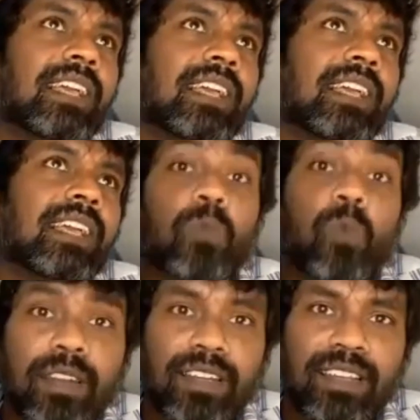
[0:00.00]
making
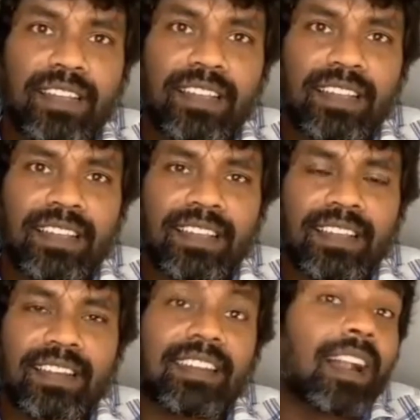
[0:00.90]
you feel
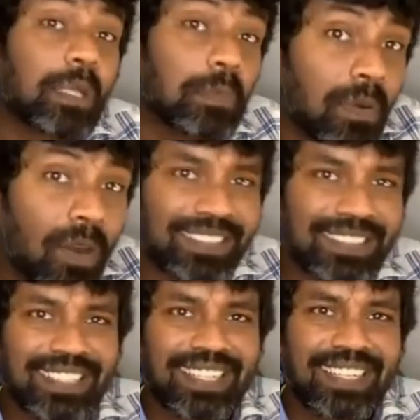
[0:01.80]
unwanted,
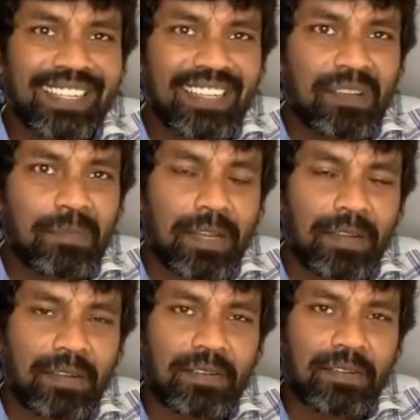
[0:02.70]
not important.
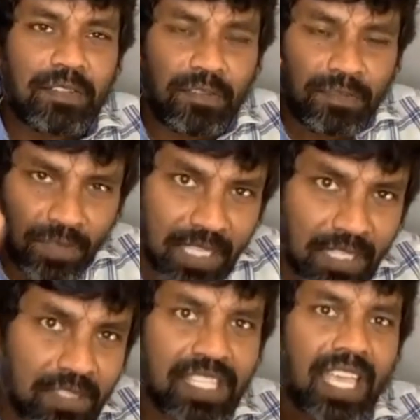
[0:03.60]
But if you
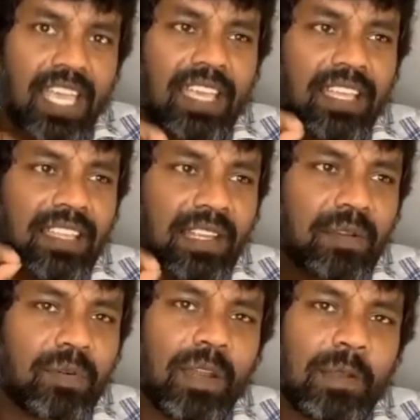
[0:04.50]
get to say,
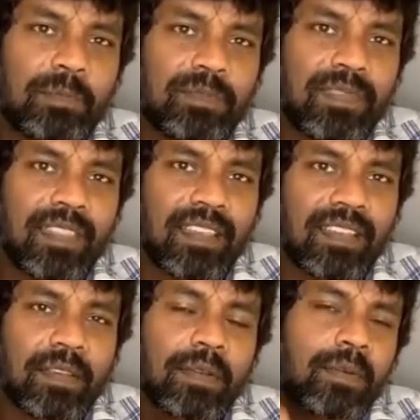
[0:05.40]
you know
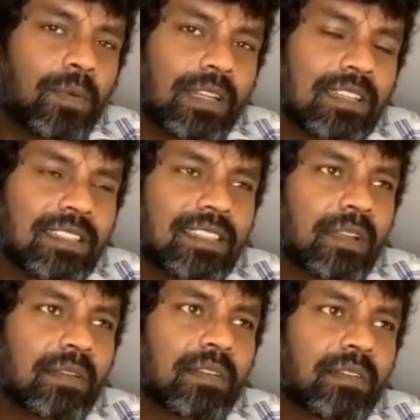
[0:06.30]
what is
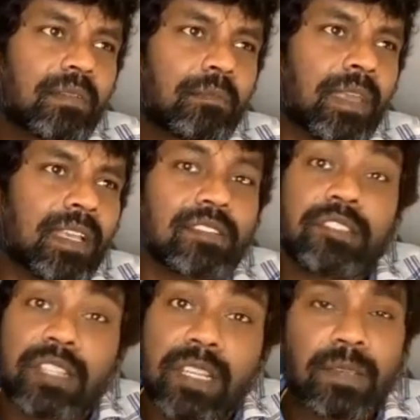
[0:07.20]
that makes
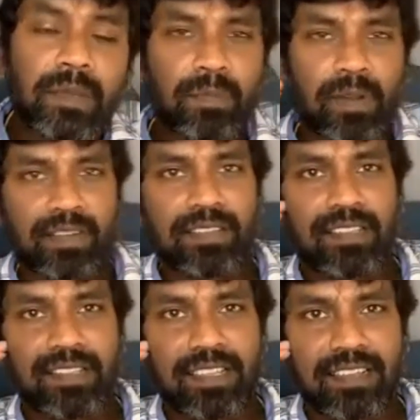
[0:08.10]
Jesus important in
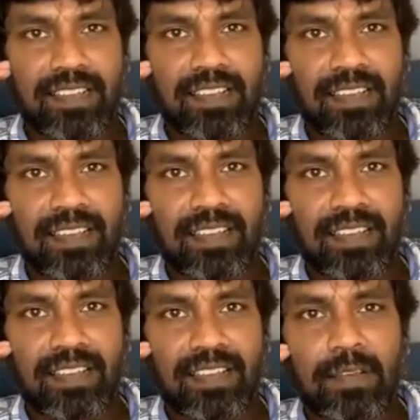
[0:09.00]
this area?
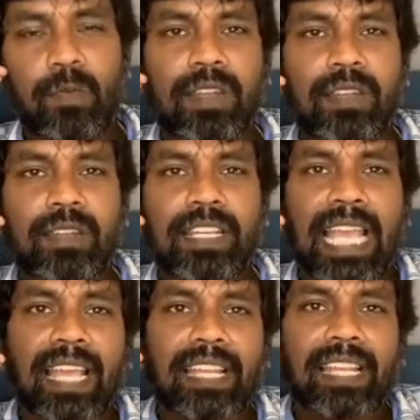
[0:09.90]
What
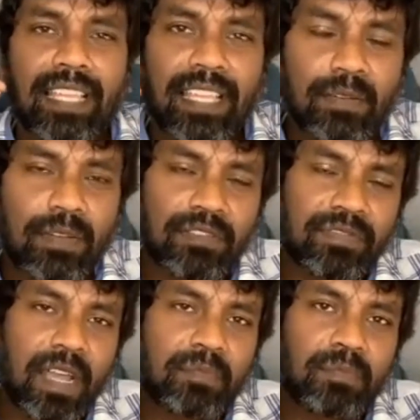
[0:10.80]
can he,
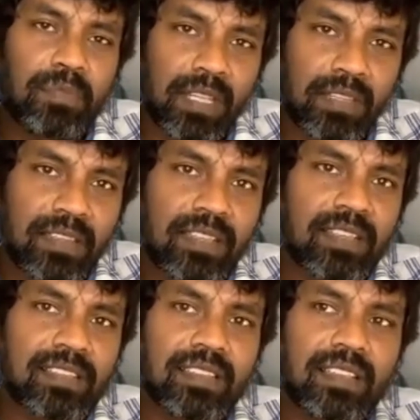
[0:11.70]
if I'm putting
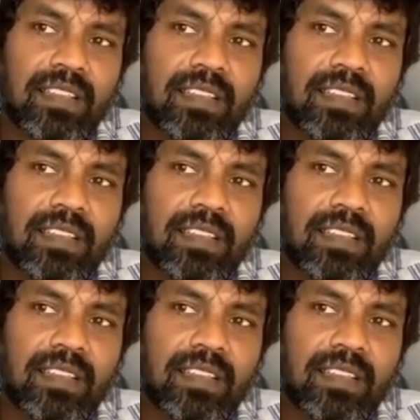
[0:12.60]
this